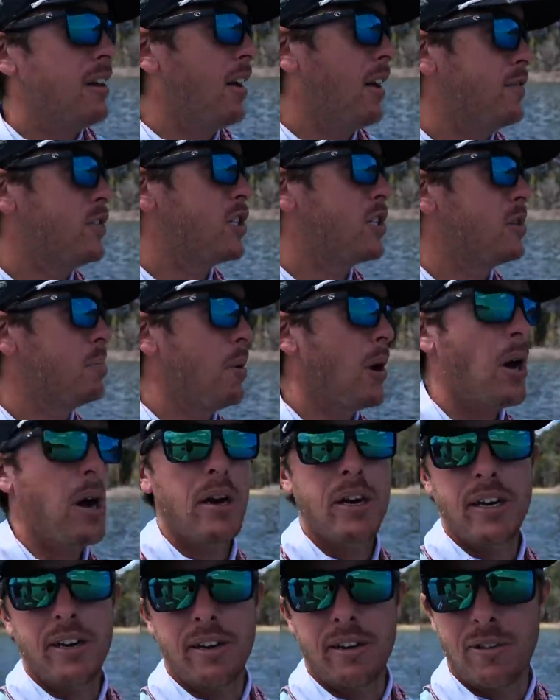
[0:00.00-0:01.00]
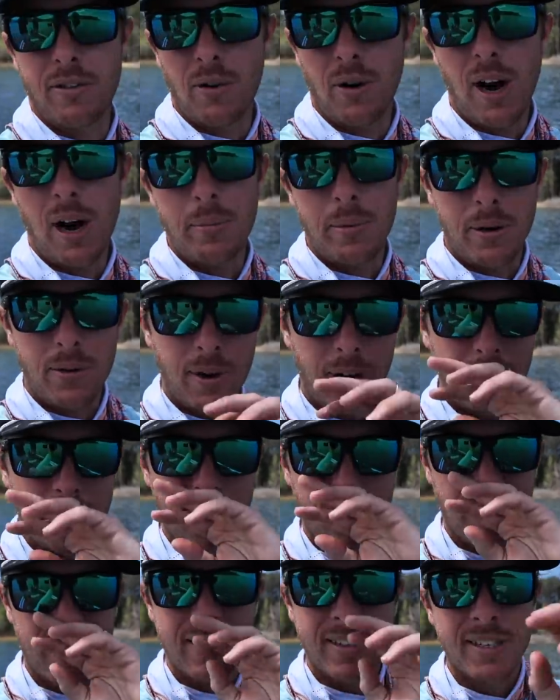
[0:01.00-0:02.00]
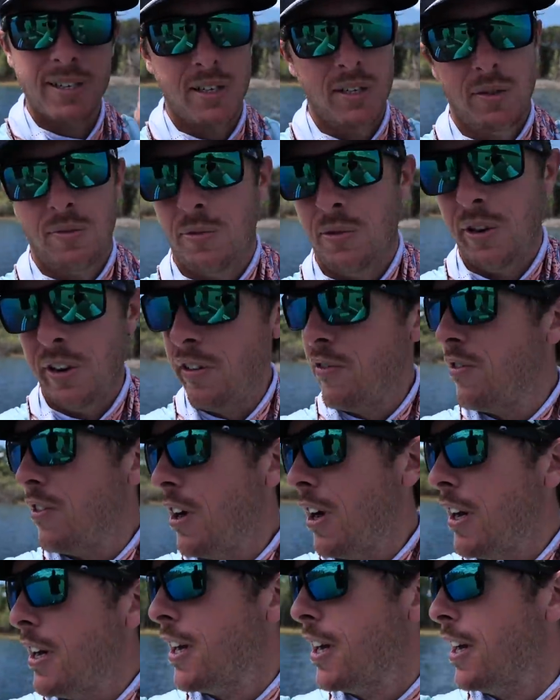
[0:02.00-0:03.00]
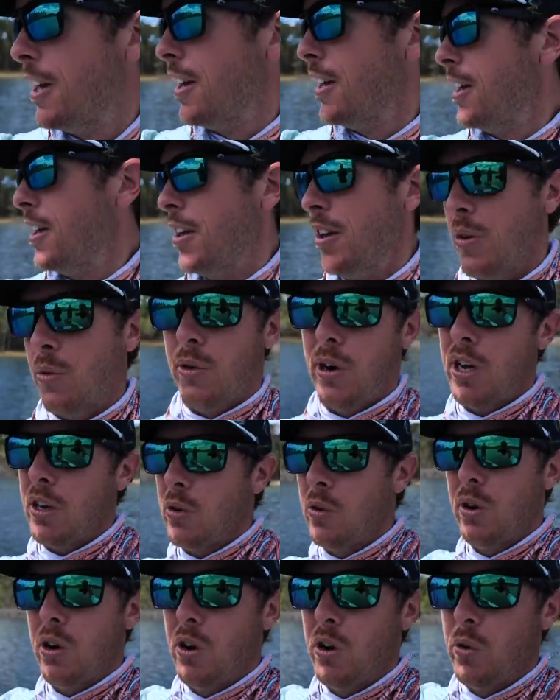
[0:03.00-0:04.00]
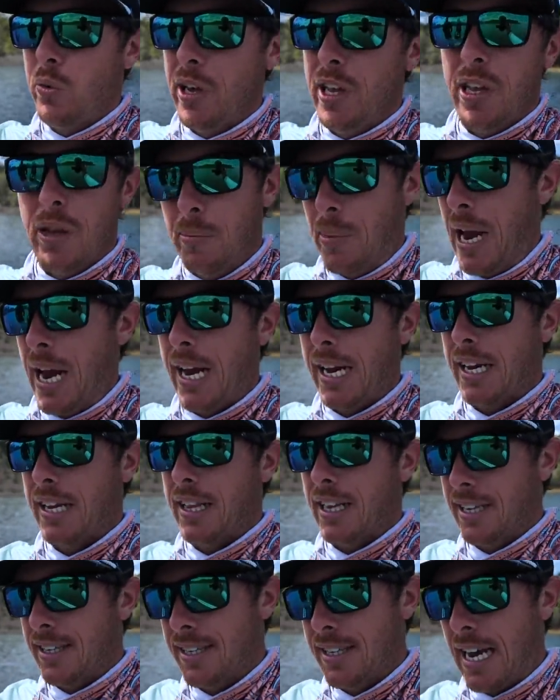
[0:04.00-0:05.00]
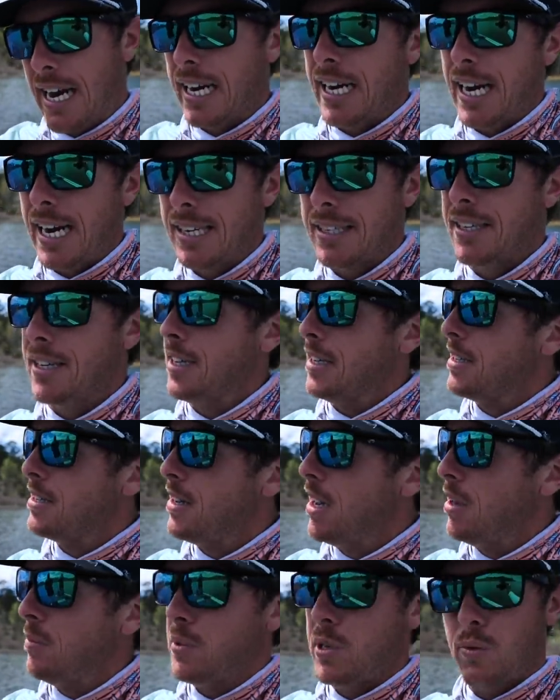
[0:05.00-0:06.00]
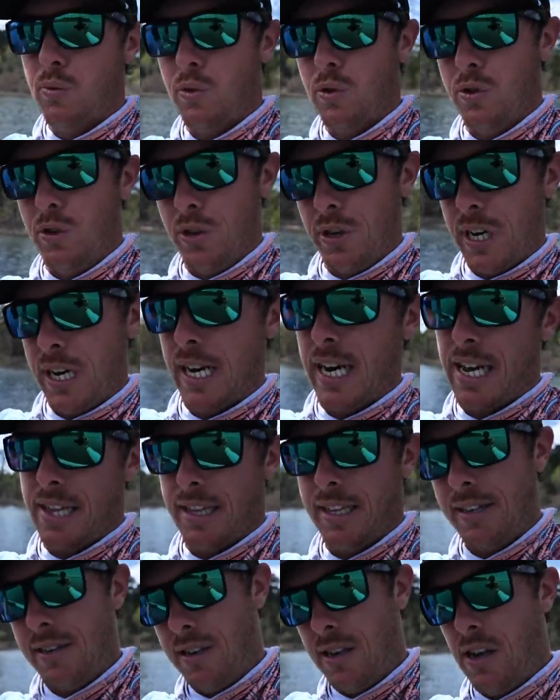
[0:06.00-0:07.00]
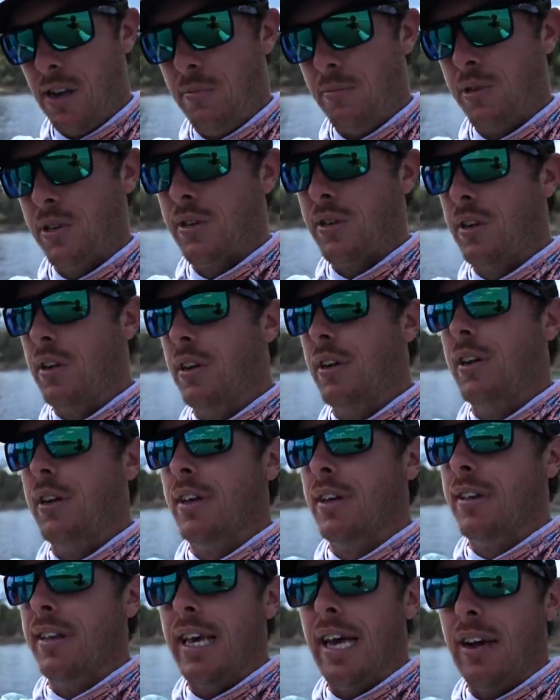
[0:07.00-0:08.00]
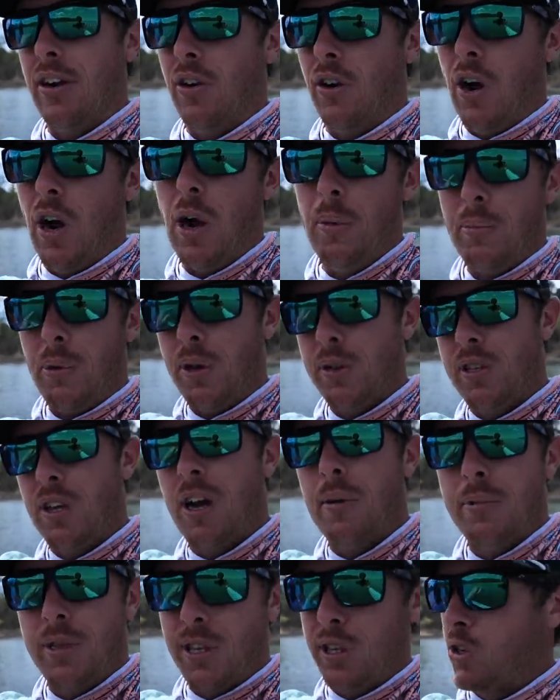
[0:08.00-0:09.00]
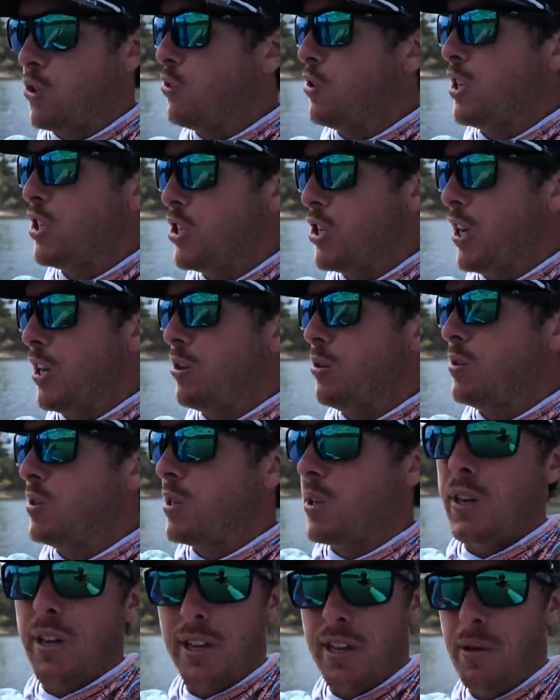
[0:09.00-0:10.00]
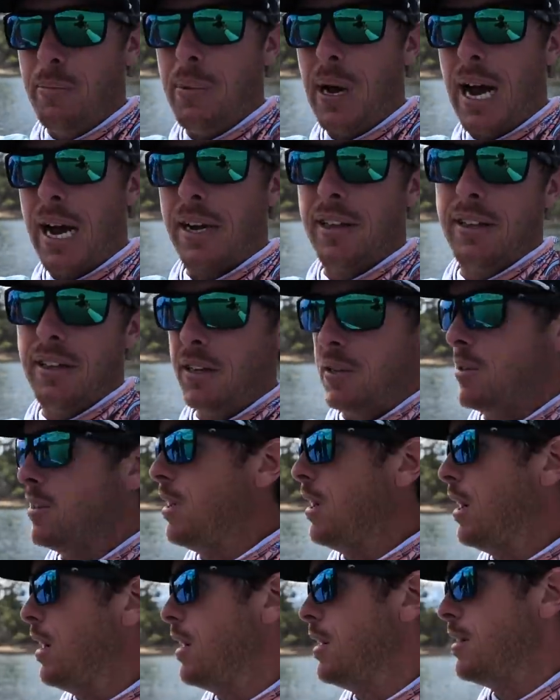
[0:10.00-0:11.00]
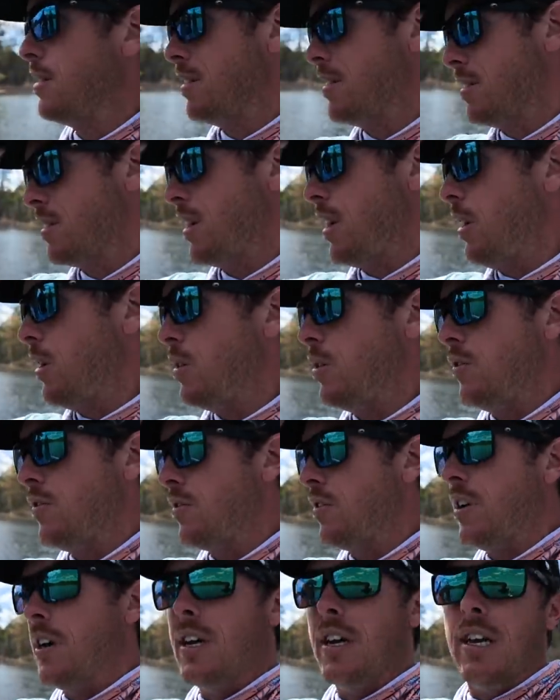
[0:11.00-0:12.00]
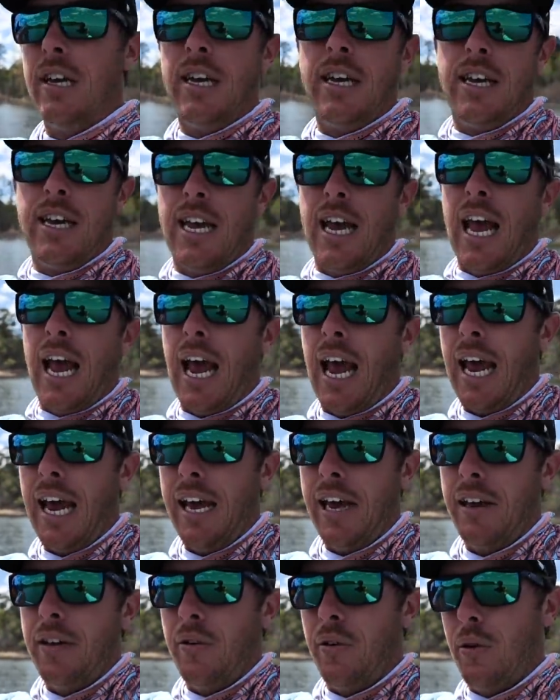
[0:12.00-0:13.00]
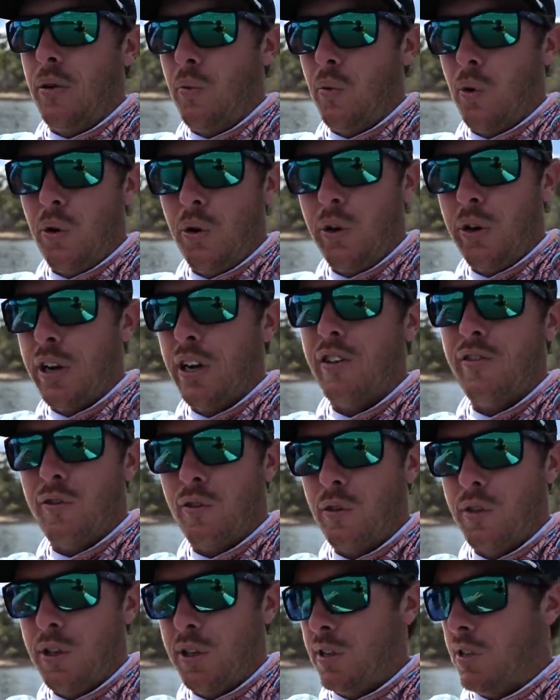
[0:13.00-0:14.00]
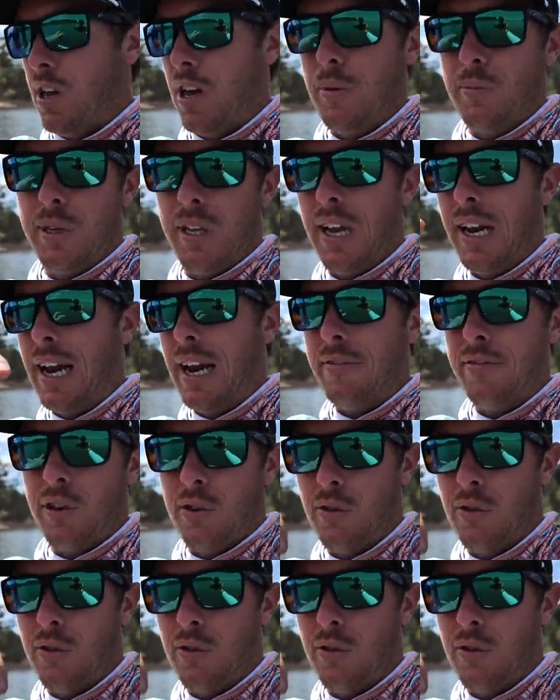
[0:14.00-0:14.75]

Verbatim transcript: of spawning crappie right here. This is really fun. We're not going all the way to the bank and like sight casting at stumps. We're looking at the stumps that are up on top of these creek channels in the back of this, uh, this cove. And we're looking for the stumps that have the